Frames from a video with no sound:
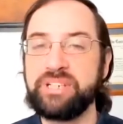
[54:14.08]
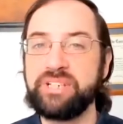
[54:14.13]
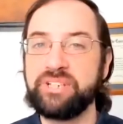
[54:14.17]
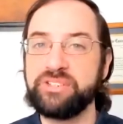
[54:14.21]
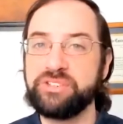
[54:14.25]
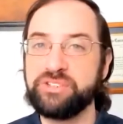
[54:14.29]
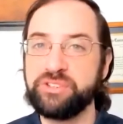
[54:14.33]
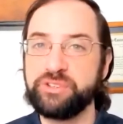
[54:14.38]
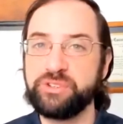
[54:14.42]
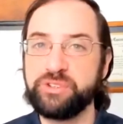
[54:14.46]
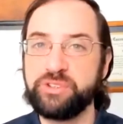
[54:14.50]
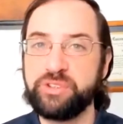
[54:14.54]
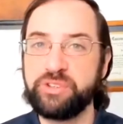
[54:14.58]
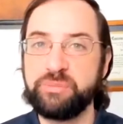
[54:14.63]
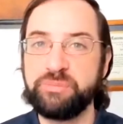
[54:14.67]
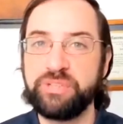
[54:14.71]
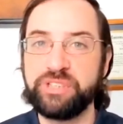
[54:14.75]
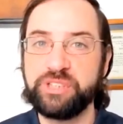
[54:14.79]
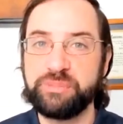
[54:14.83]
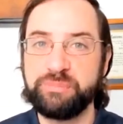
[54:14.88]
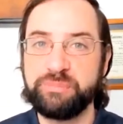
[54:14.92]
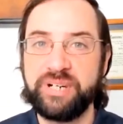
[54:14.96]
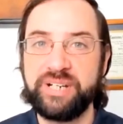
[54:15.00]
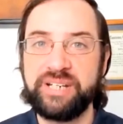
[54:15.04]
It's not because there's
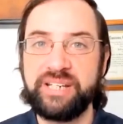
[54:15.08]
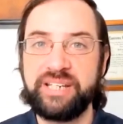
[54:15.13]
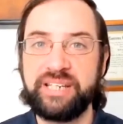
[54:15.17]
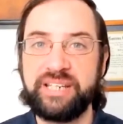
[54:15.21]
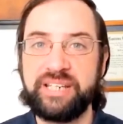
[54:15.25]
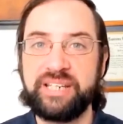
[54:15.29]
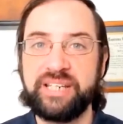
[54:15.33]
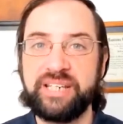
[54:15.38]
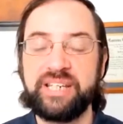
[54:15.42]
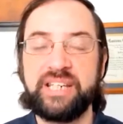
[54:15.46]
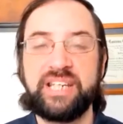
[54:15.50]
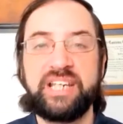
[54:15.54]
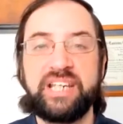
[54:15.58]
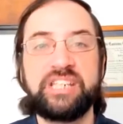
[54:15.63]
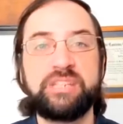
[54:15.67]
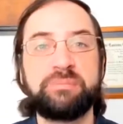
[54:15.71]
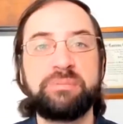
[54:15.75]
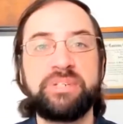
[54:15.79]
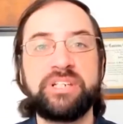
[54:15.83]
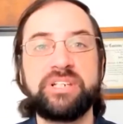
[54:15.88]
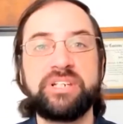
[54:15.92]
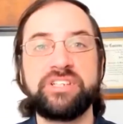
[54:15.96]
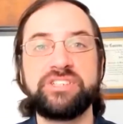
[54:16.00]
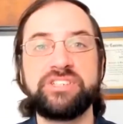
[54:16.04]
too much money,
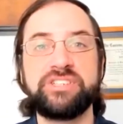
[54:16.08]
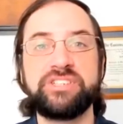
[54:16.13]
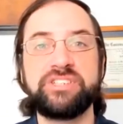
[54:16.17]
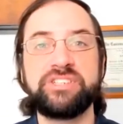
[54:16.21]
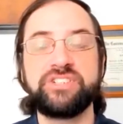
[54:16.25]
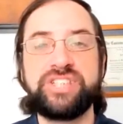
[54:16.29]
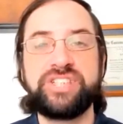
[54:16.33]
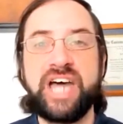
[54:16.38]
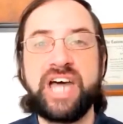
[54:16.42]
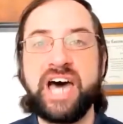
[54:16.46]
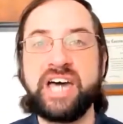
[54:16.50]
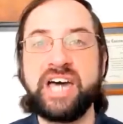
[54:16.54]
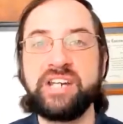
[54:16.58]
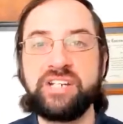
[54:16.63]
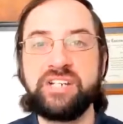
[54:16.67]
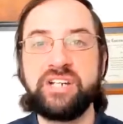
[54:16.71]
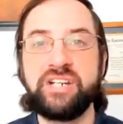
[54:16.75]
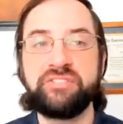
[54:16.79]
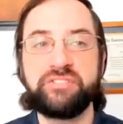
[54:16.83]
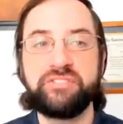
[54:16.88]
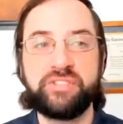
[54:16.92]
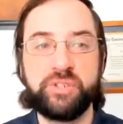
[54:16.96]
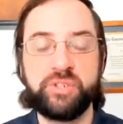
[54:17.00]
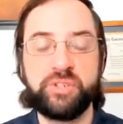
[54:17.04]
it's because there's
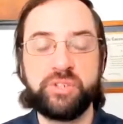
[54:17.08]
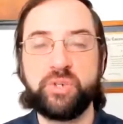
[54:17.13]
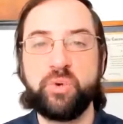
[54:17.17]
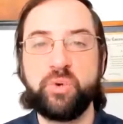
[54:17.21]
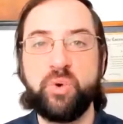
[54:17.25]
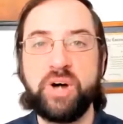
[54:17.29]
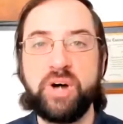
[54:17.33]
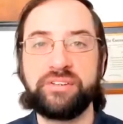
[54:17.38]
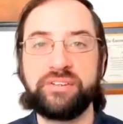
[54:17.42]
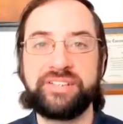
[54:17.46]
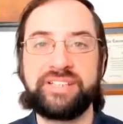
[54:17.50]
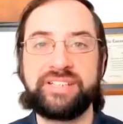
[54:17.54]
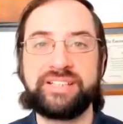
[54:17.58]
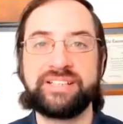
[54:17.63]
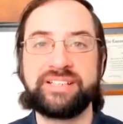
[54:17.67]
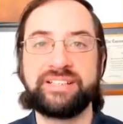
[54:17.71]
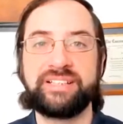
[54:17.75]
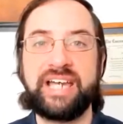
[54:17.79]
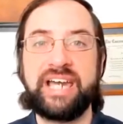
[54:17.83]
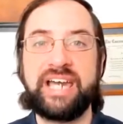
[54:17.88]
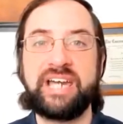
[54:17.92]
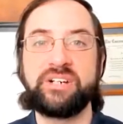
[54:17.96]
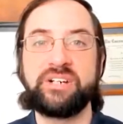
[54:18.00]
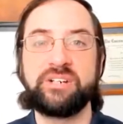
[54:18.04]
not enough good
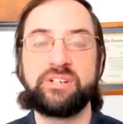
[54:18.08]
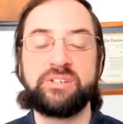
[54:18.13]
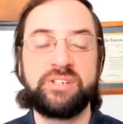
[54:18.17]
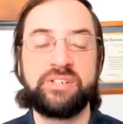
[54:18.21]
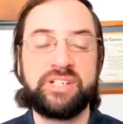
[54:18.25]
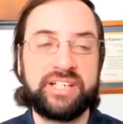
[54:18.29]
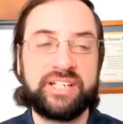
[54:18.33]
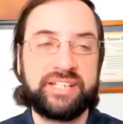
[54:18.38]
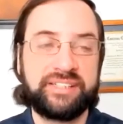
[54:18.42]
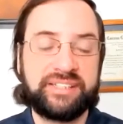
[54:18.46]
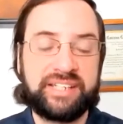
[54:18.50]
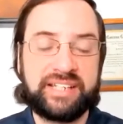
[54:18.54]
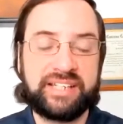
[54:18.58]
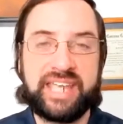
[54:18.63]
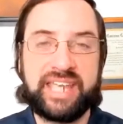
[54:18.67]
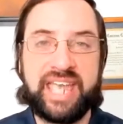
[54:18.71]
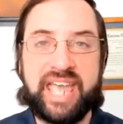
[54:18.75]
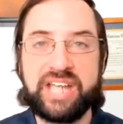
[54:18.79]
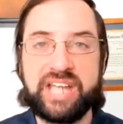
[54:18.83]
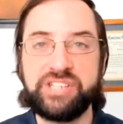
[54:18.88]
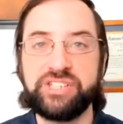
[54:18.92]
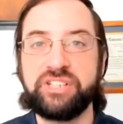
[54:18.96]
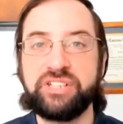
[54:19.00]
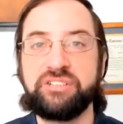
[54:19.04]
quality collateral
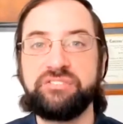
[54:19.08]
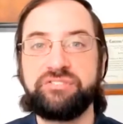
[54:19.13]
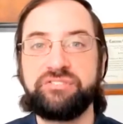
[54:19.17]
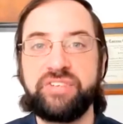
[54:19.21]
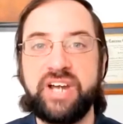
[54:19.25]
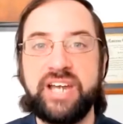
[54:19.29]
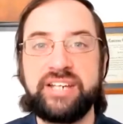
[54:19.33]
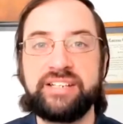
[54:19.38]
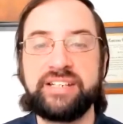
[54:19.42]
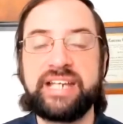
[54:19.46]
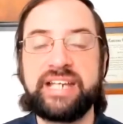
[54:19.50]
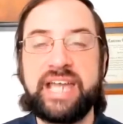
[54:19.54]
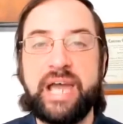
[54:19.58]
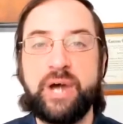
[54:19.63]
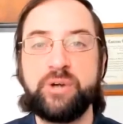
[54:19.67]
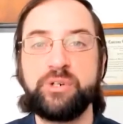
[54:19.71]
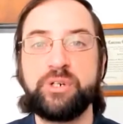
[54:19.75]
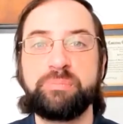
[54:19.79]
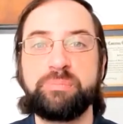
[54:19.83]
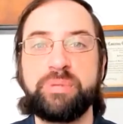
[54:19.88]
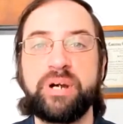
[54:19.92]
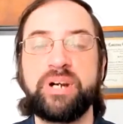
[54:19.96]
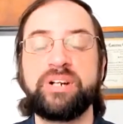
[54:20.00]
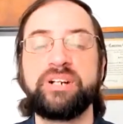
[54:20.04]
that cash can find a
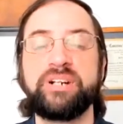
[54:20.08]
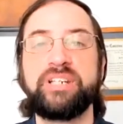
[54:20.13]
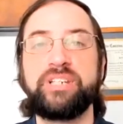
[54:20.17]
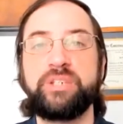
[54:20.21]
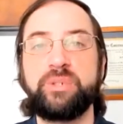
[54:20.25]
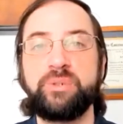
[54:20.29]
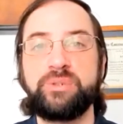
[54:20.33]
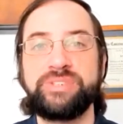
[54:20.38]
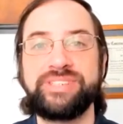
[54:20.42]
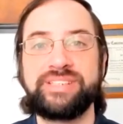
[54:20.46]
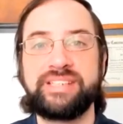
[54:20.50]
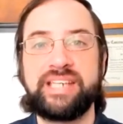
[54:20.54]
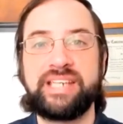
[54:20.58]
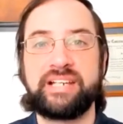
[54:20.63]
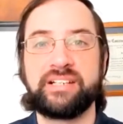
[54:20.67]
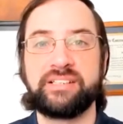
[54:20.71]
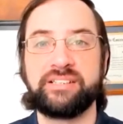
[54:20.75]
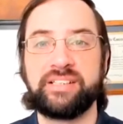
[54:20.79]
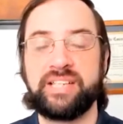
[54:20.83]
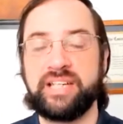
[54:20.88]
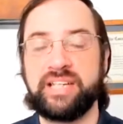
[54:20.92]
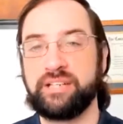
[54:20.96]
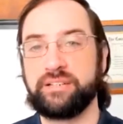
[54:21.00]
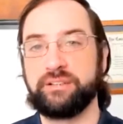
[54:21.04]
counterparty
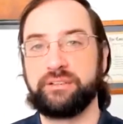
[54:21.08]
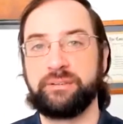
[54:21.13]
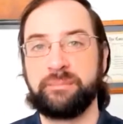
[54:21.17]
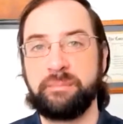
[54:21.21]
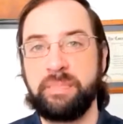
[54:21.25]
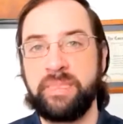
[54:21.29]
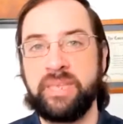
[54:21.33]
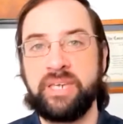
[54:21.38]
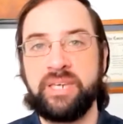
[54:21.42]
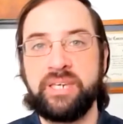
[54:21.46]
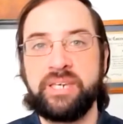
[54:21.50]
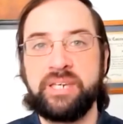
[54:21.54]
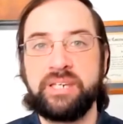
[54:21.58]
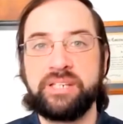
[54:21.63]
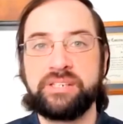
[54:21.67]
using that collateral.